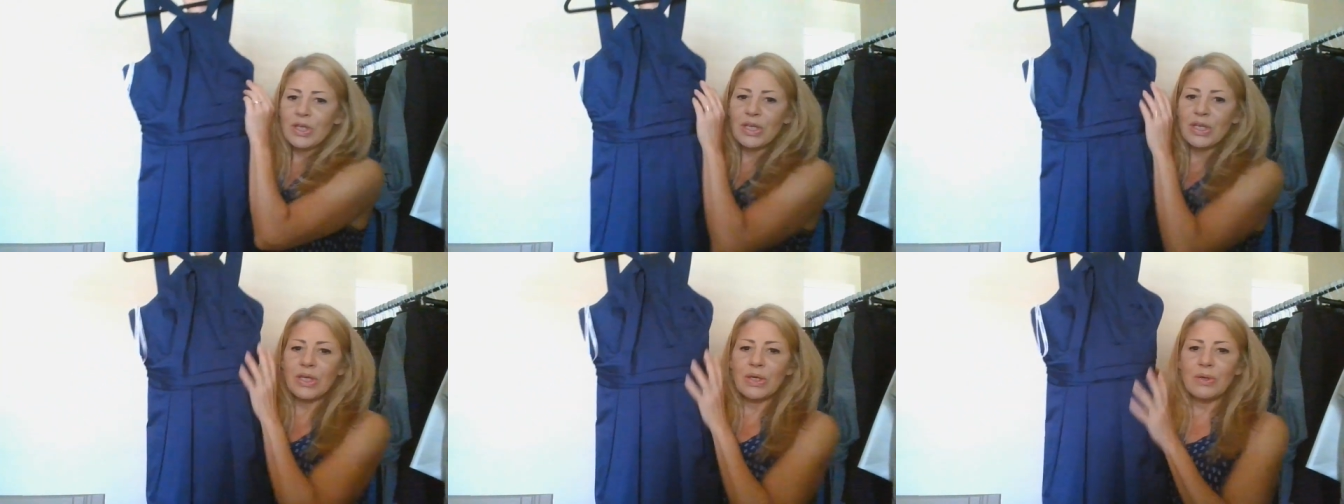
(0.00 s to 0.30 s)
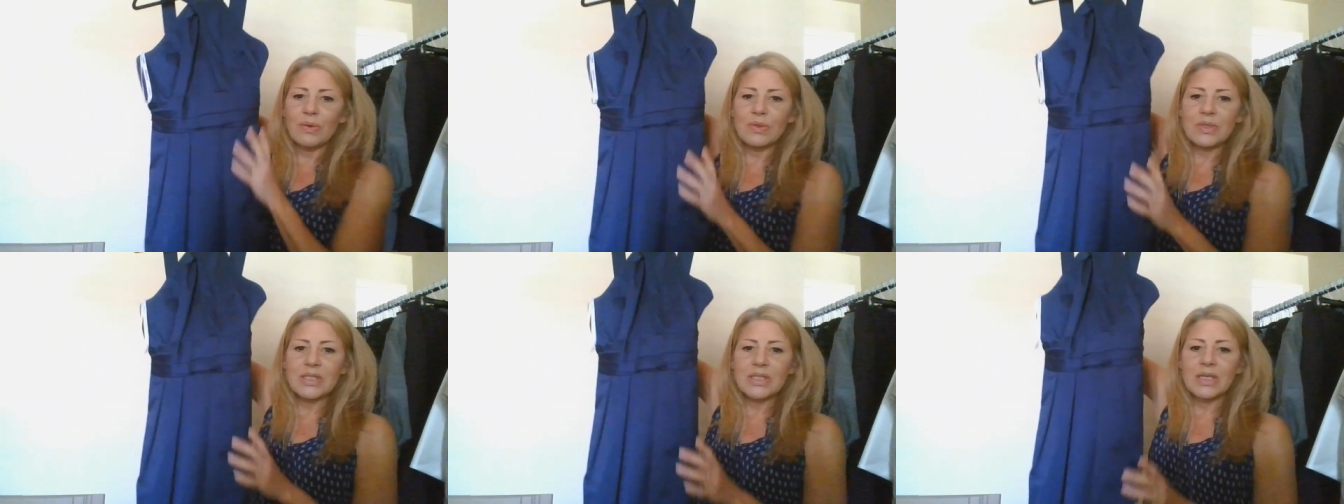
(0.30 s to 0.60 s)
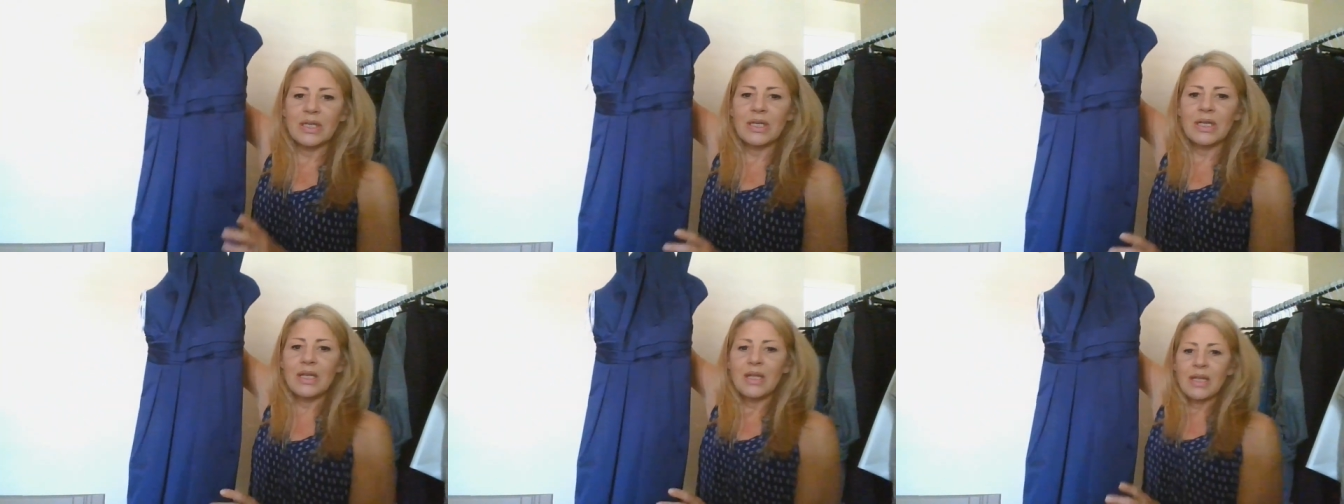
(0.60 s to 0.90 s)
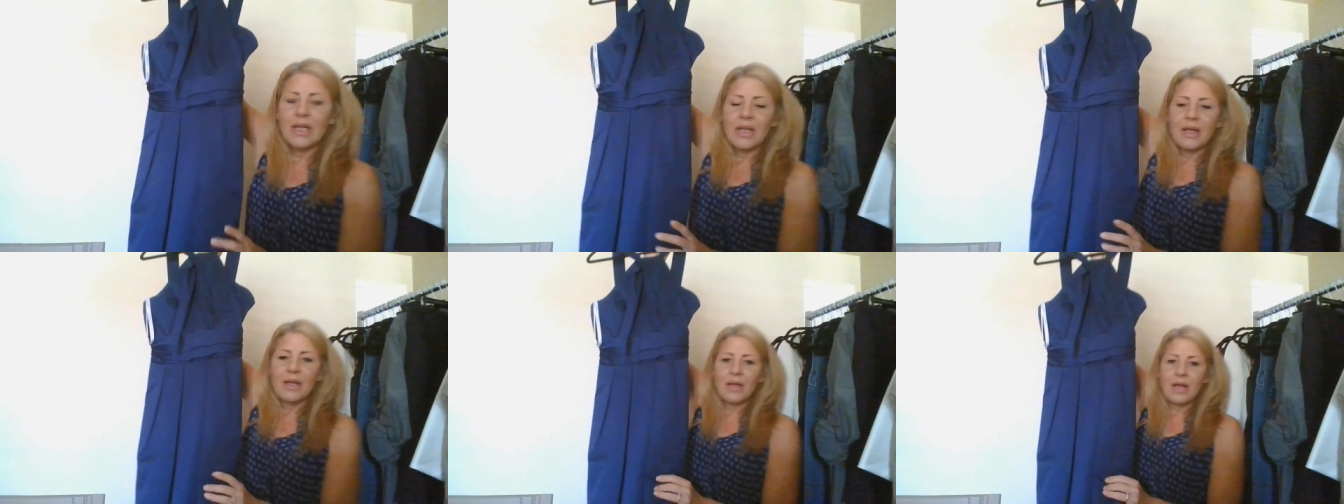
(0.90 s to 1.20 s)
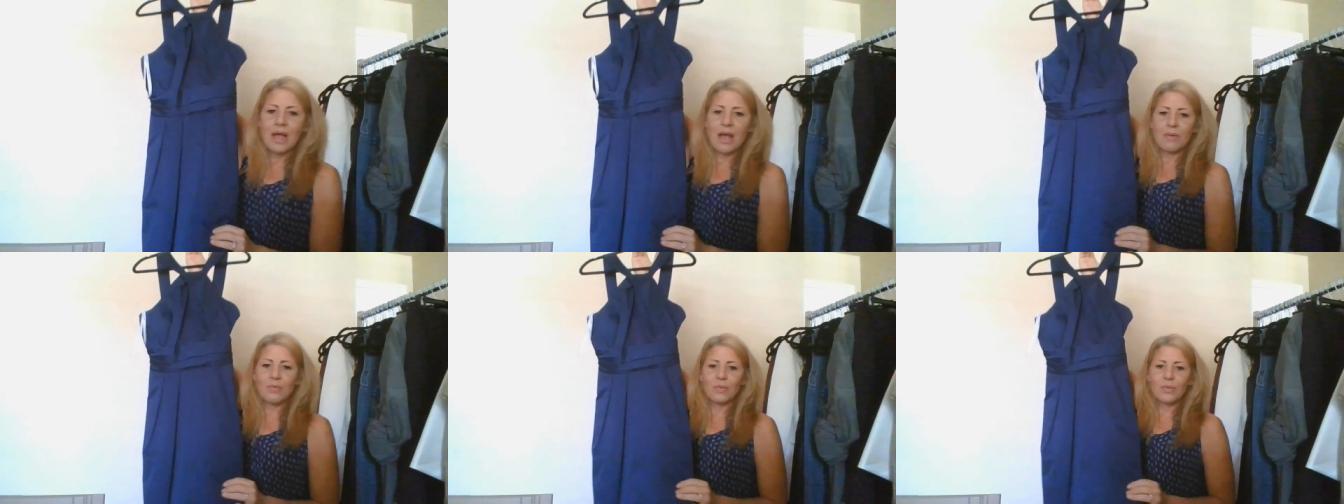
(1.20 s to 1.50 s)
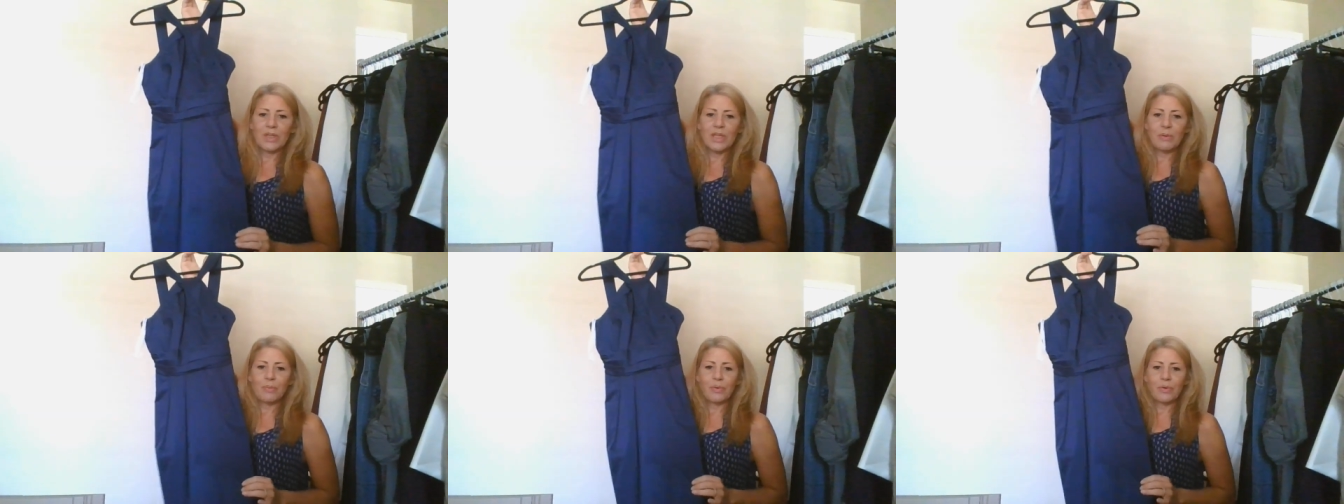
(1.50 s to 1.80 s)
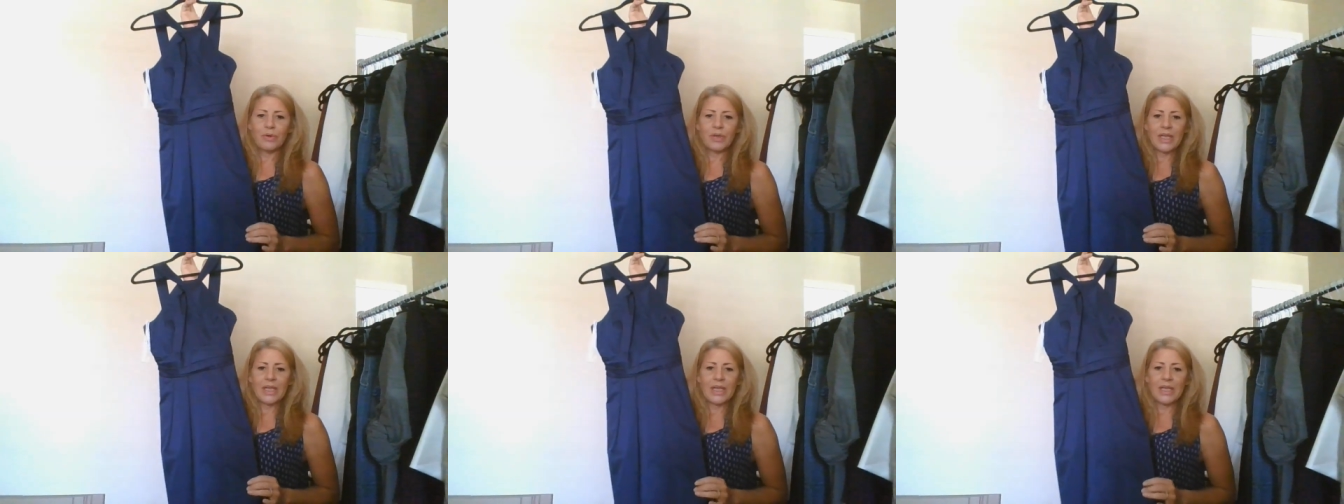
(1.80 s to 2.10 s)
cute, um, really
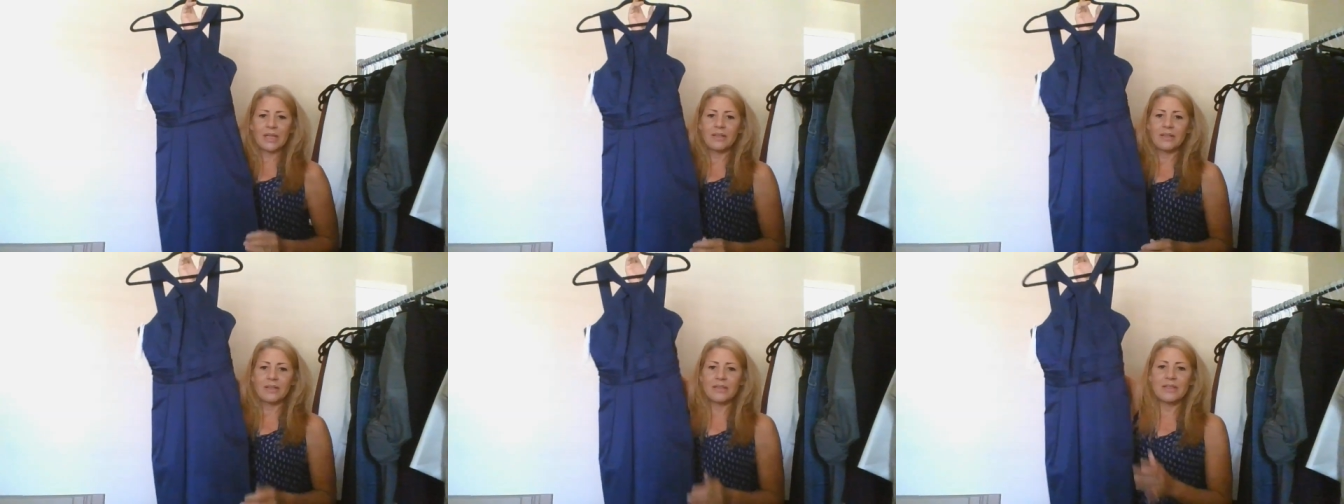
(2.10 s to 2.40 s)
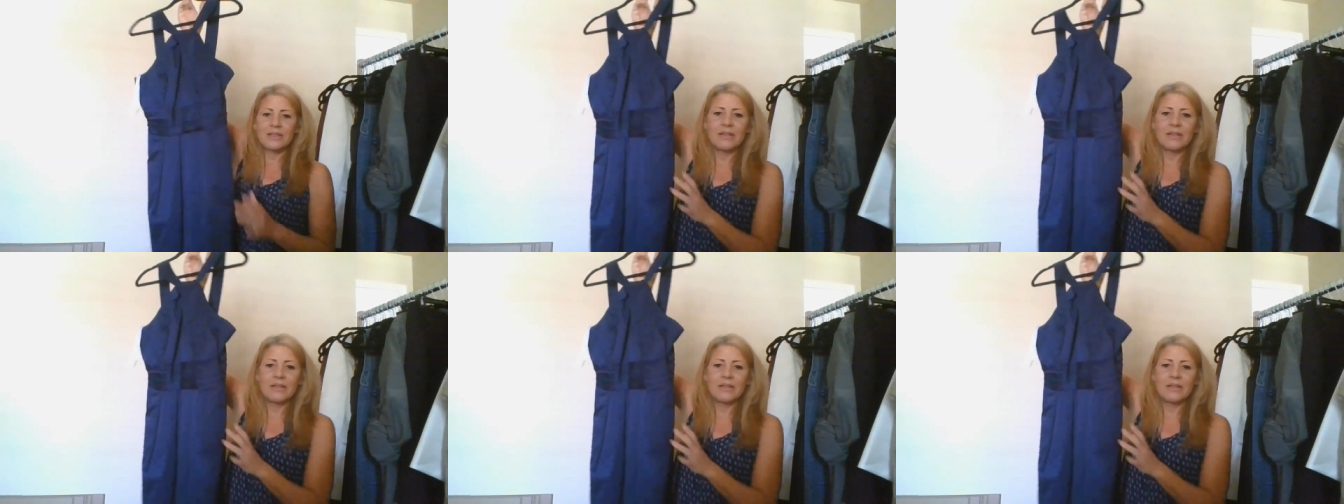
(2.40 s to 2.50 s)
pretty,